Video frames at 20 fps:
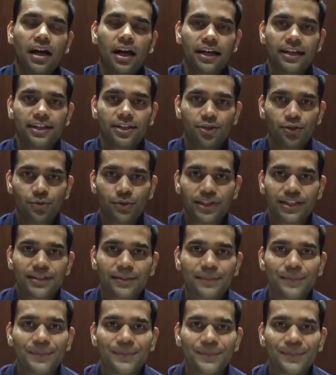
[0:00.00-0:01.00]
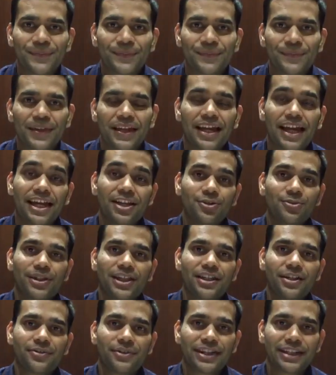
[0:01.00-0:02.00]
honey to it and you
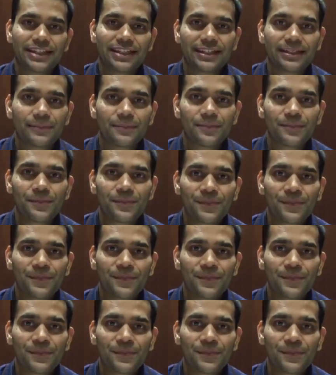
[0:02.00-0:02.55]
can drink it.